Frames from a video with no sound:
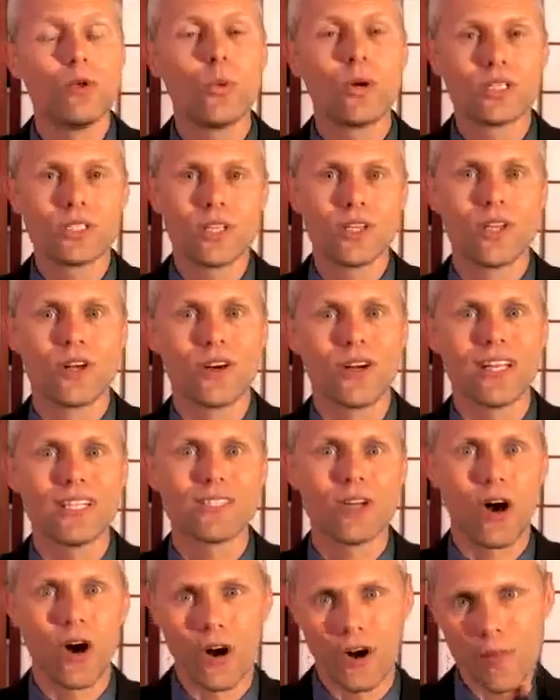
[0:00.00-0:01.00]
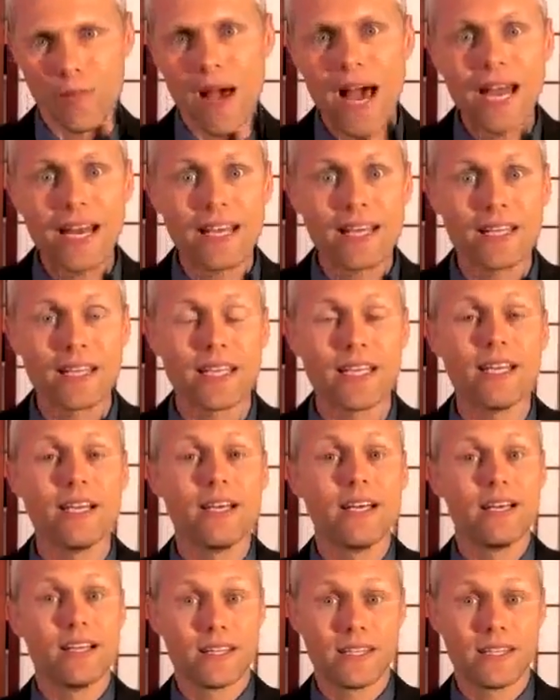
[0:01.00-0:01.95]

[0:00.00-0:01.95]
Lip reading: You want to learn it automatically,